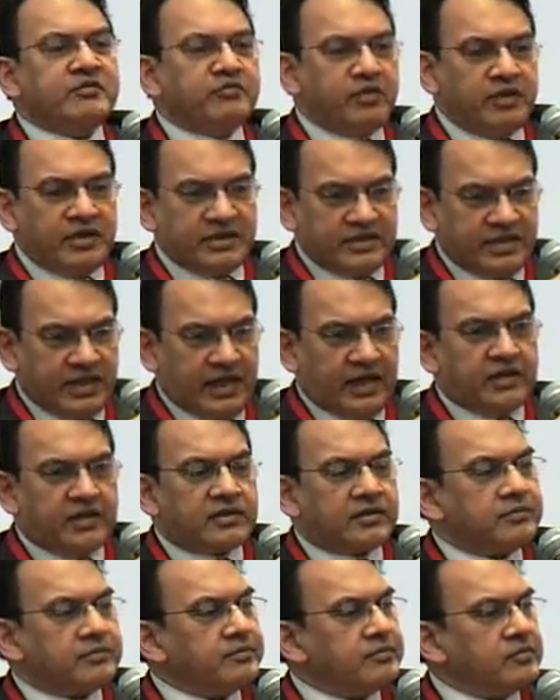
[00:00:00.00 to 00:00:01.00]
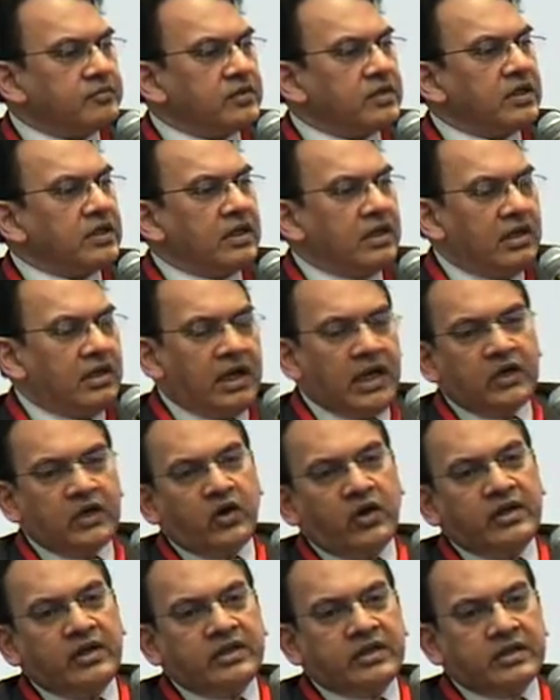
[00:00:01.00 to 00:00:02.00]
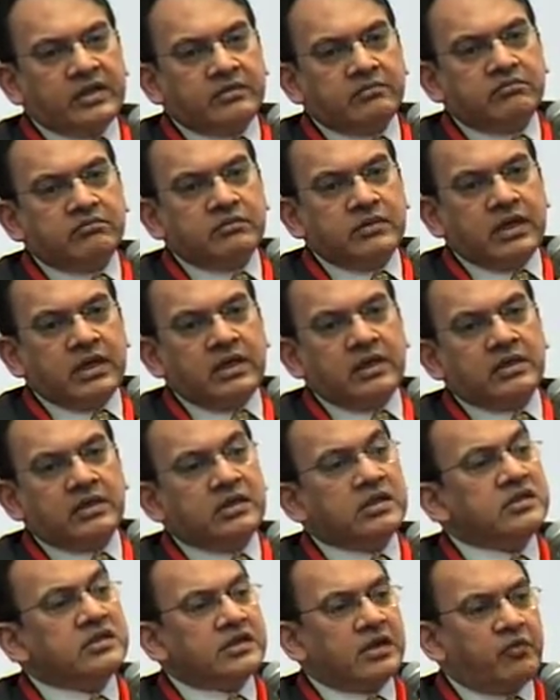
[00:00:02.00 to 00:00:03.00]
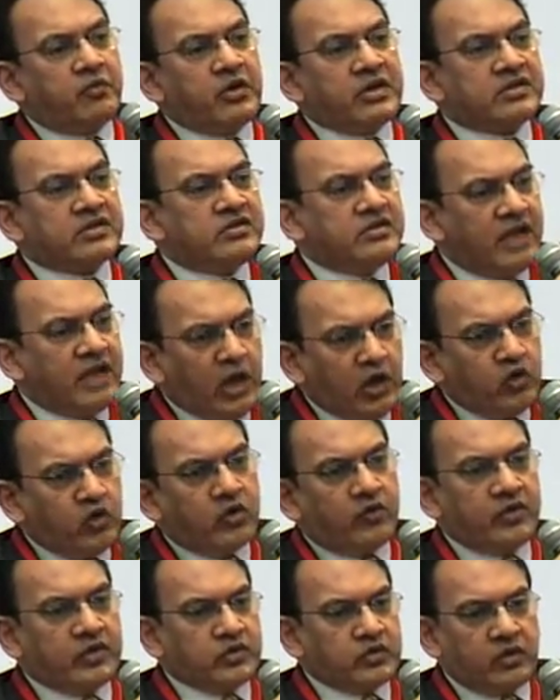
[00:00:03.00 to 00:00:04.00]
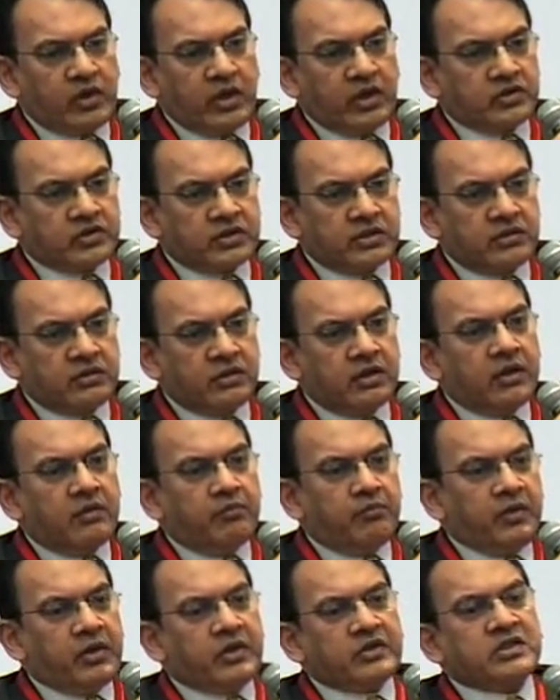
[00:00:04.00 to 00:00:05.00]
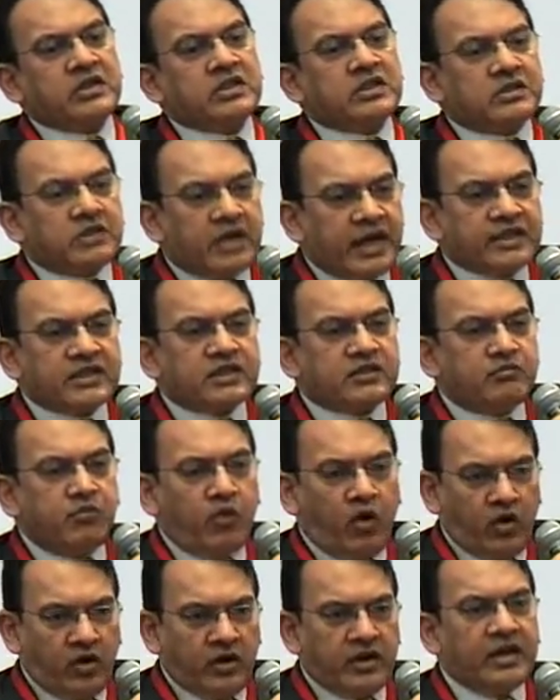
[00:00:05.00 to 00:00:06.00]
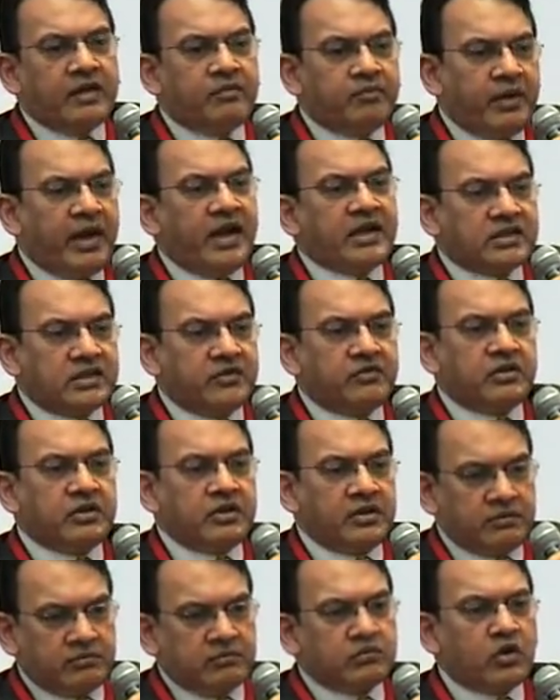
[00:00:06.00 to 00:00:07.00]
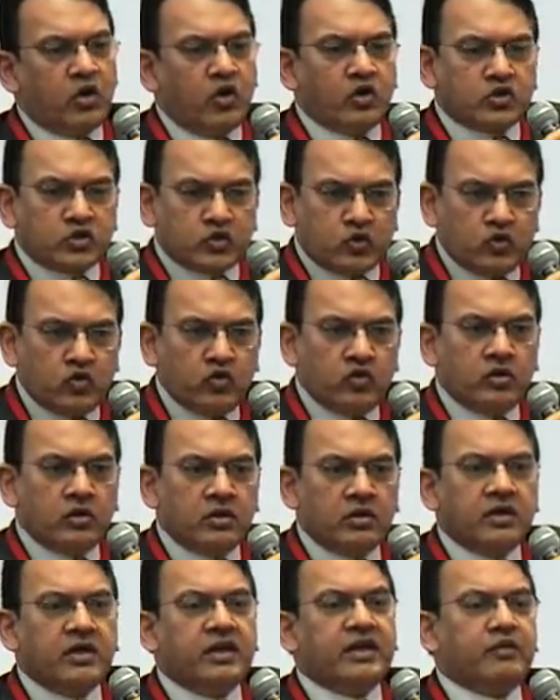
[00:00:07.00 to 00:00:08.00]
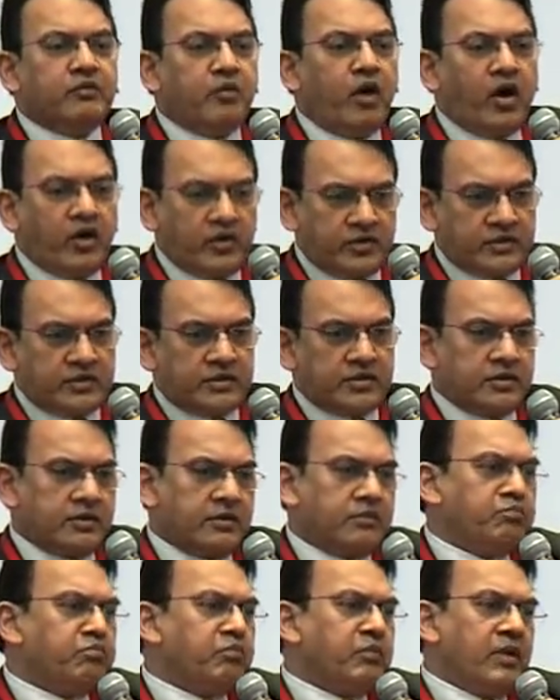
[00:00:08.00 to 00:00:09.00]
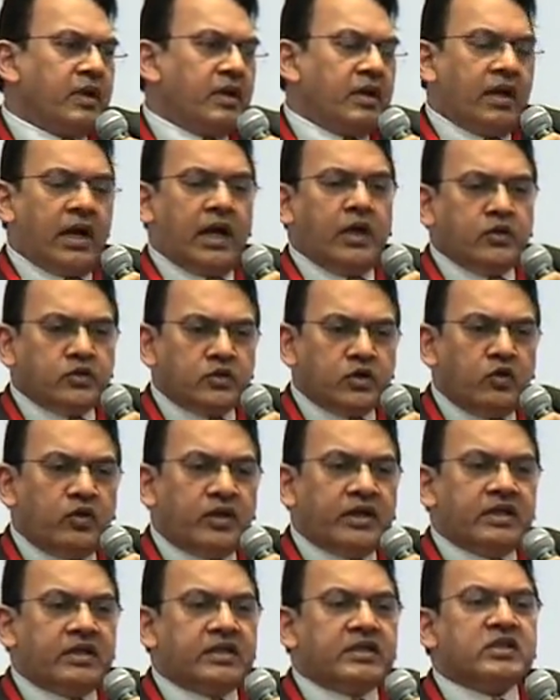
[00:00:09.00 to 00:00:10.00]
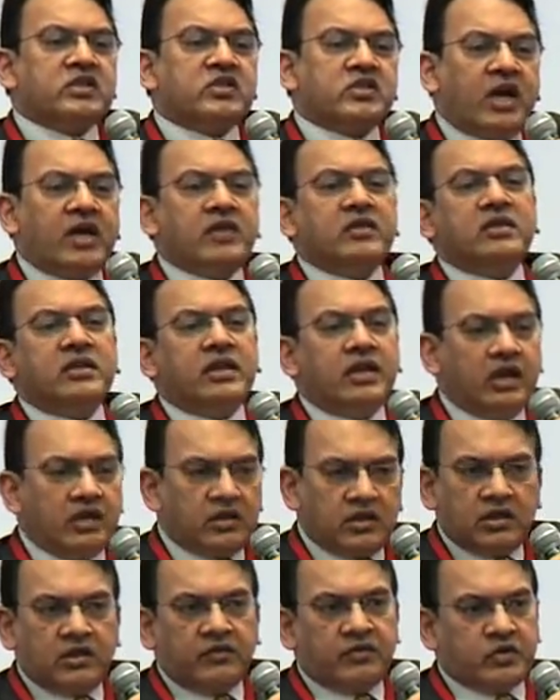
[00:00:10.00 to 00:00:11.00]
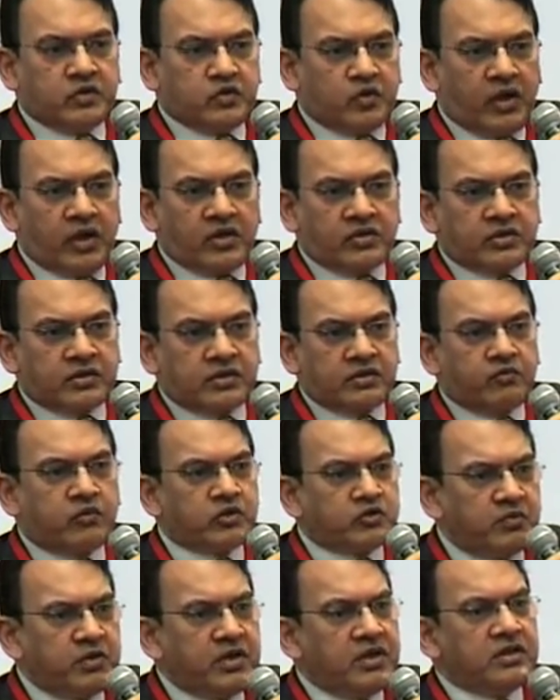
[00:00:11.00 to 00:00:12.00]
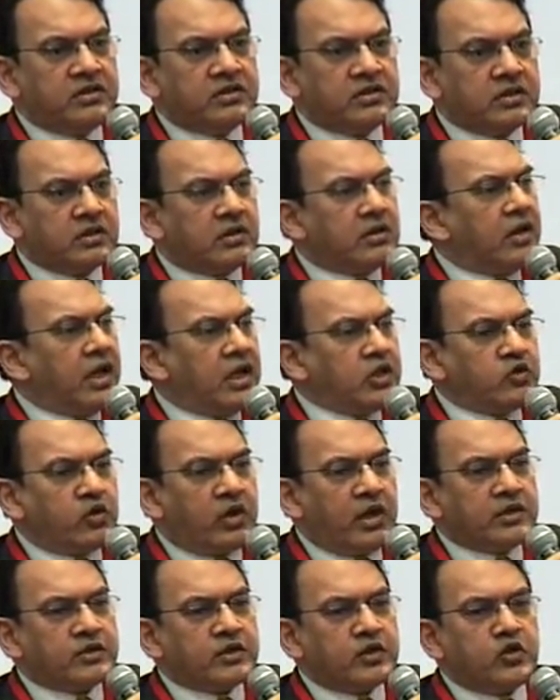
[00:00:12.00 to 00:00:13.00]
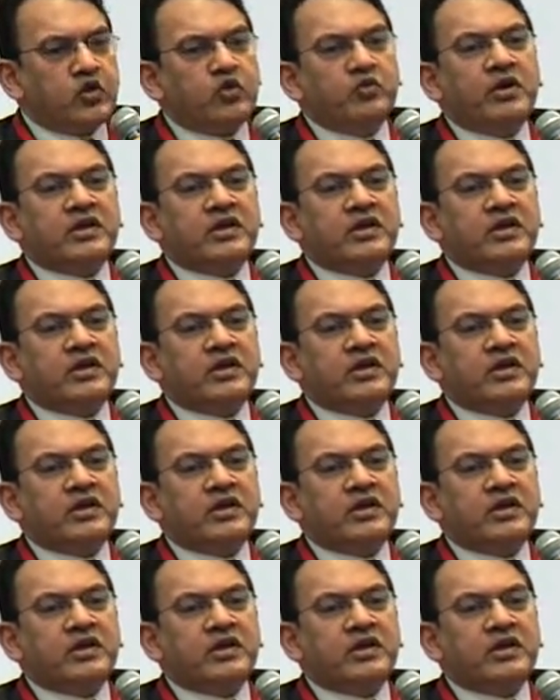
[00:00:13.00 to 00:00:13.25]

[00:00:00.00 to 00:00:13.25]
simple as that. I call it, in some ways, nano of education, because it's as small and packs everything, or school in a box. I also look at it as Shantiniketan of education, which means education no